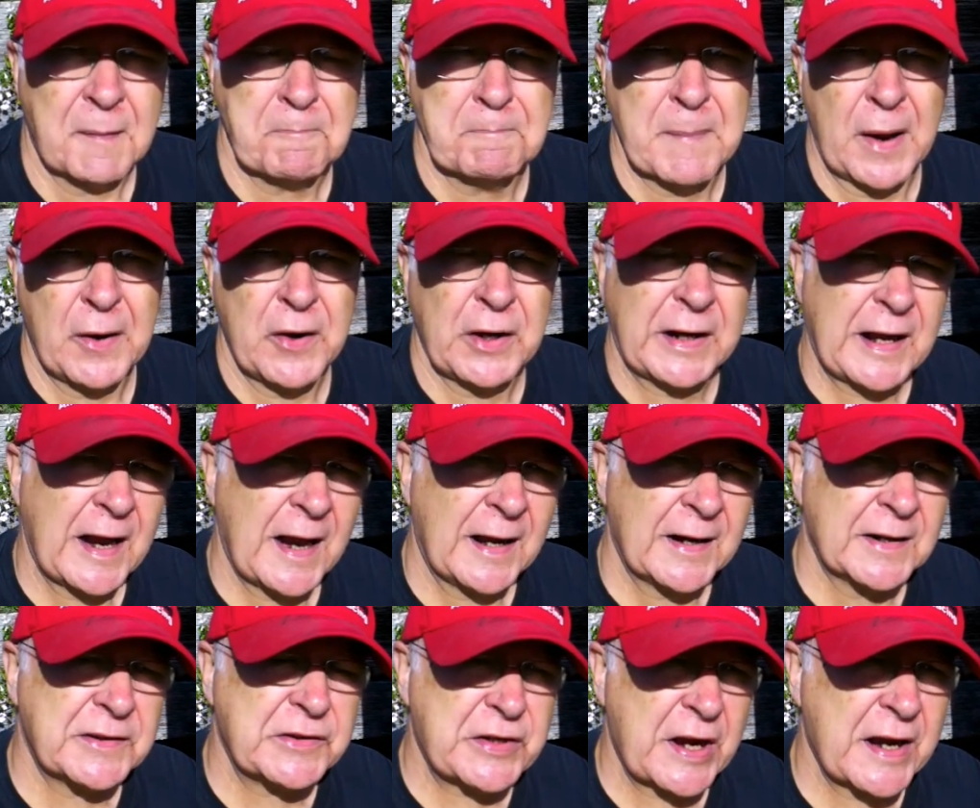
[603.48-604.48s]

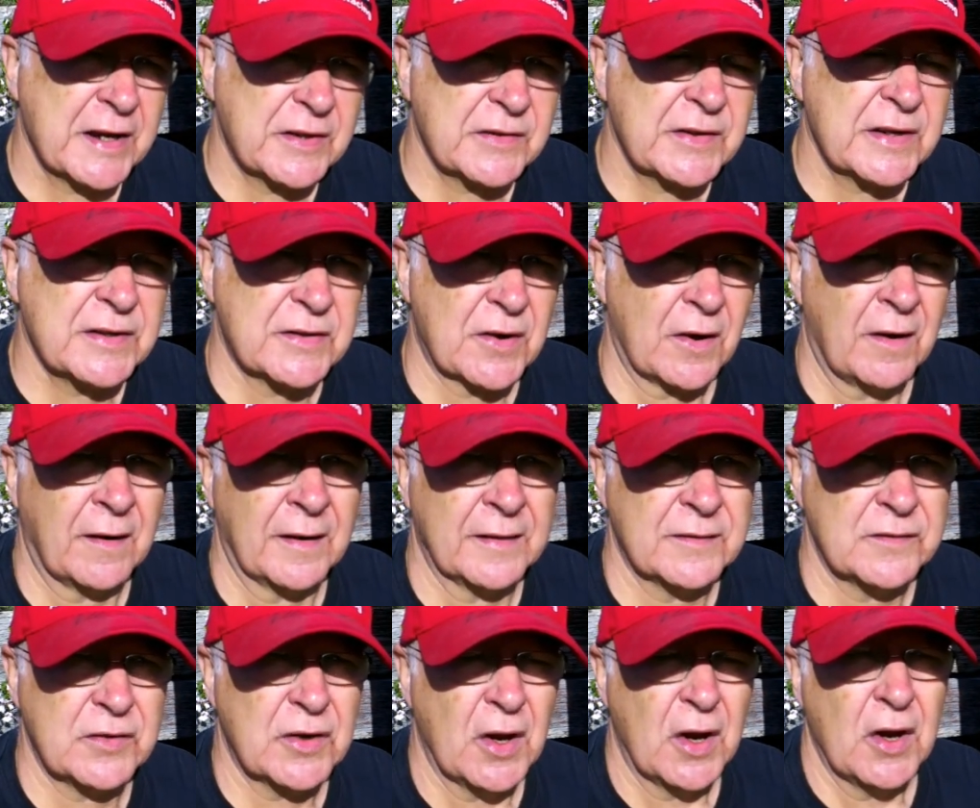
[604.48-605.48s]
Motorkhana test
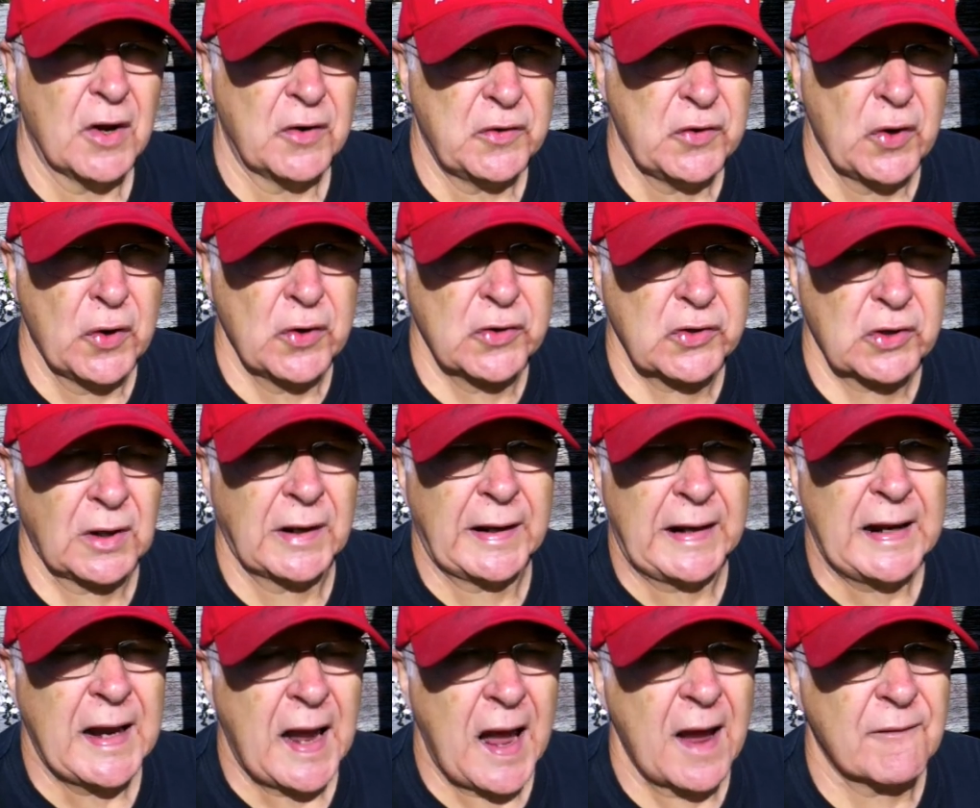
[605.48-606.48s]
designs
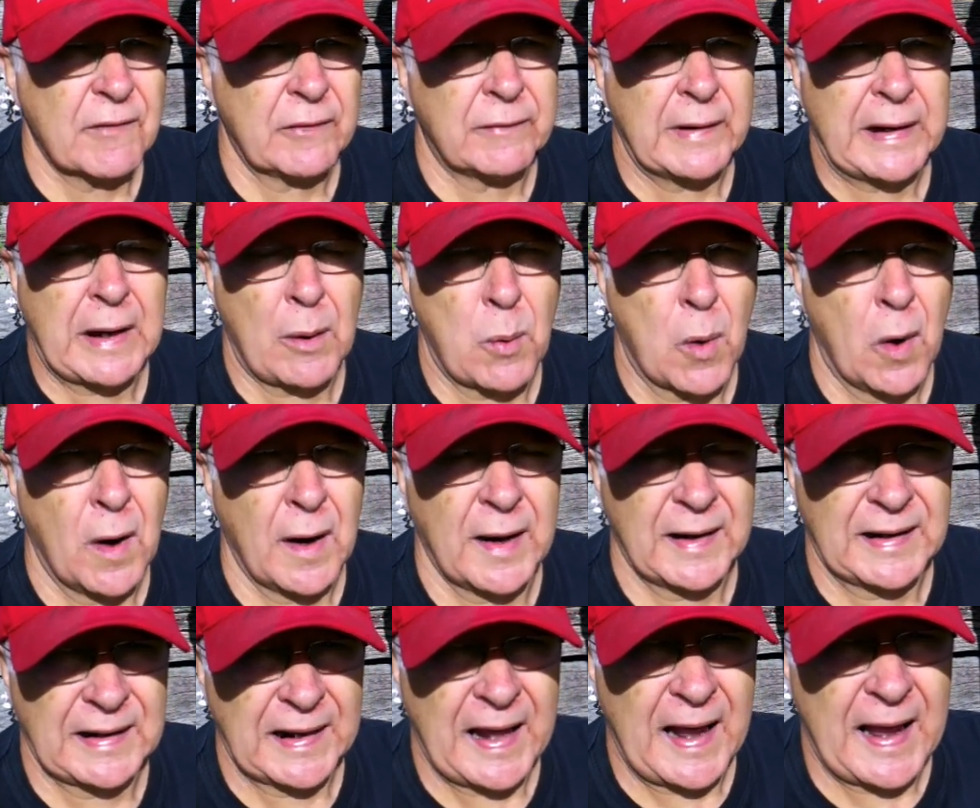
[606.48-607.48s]
usually have a
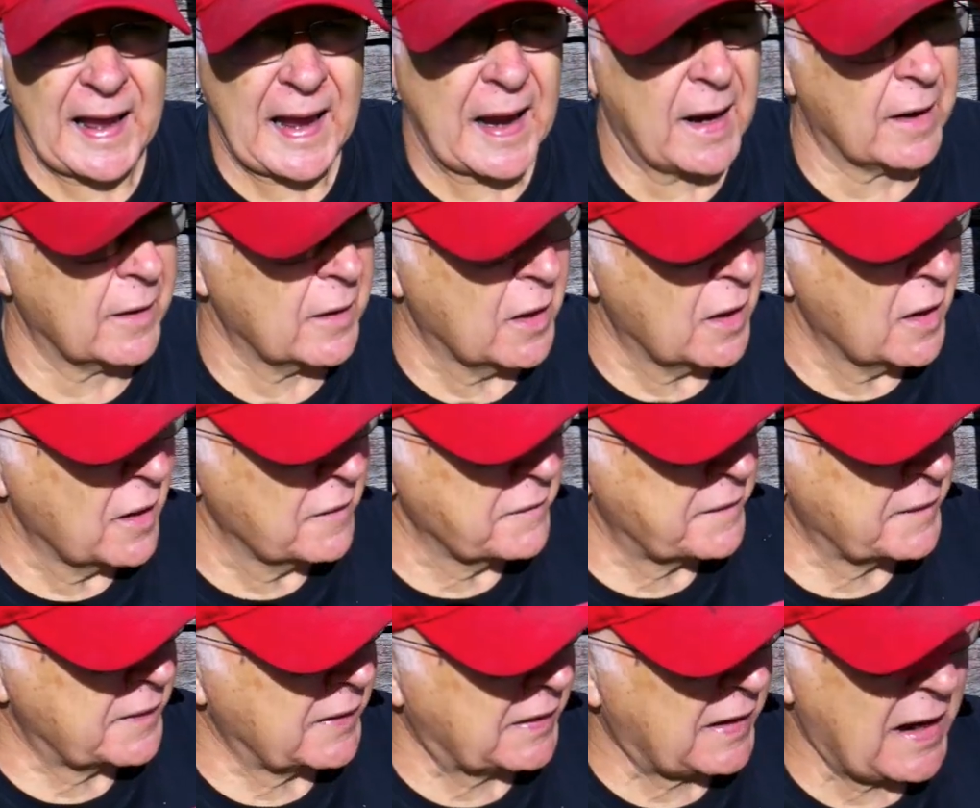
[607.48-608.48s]
required layout
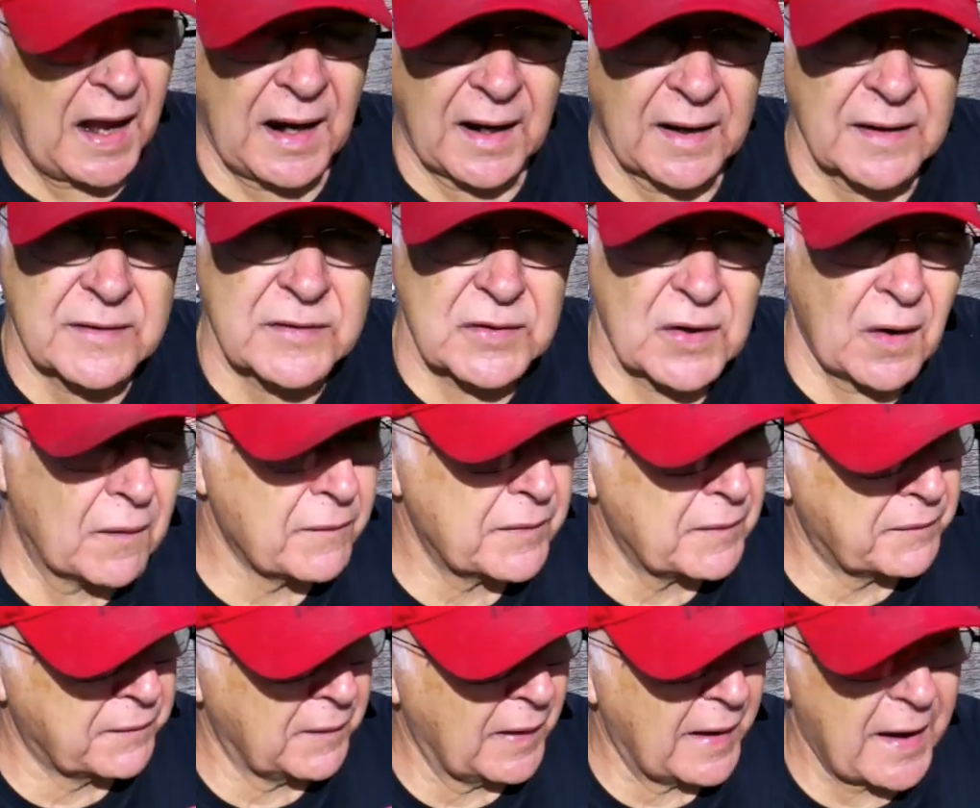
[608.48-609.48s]
for the colours of
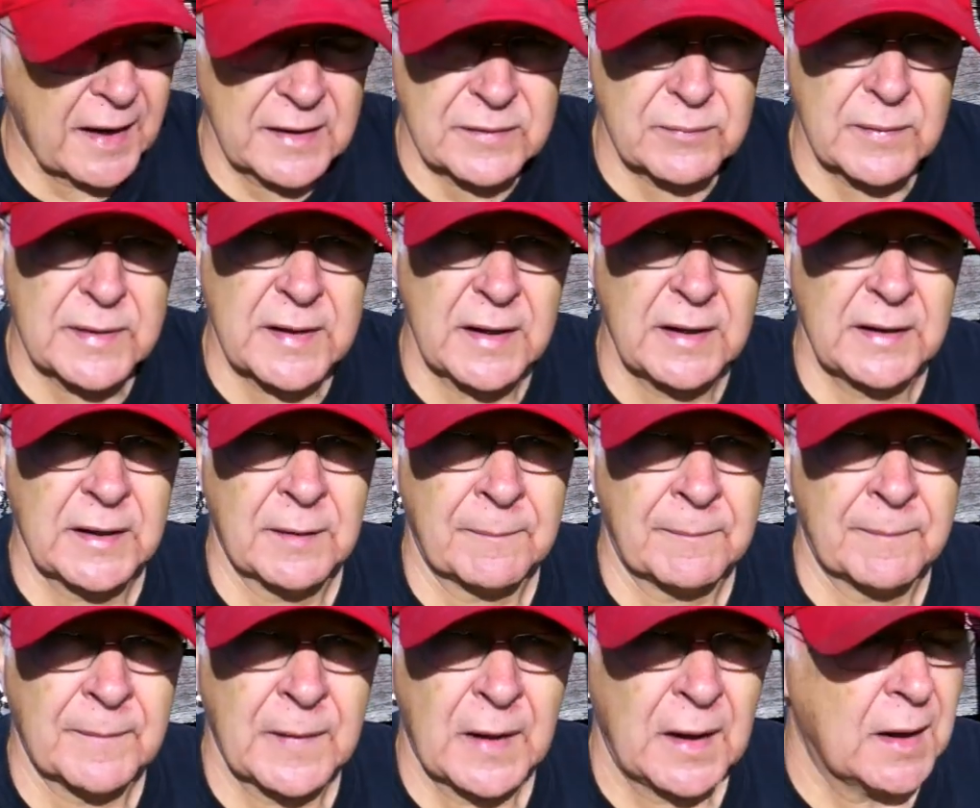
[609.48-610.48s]
the flags within
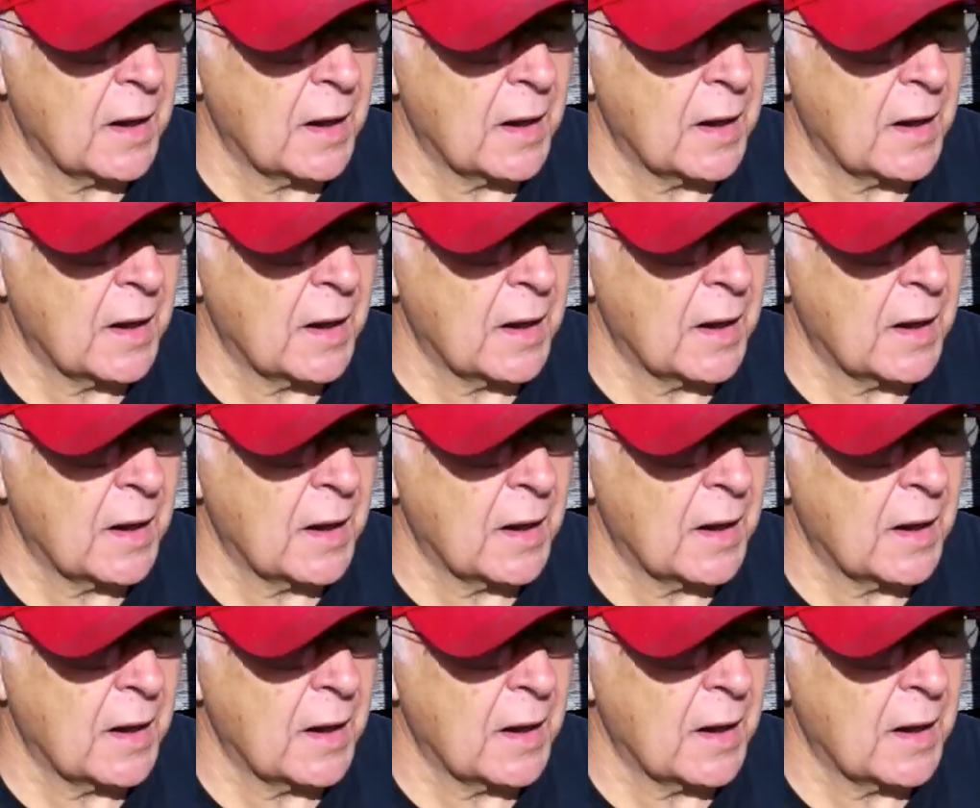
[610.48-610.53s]
them.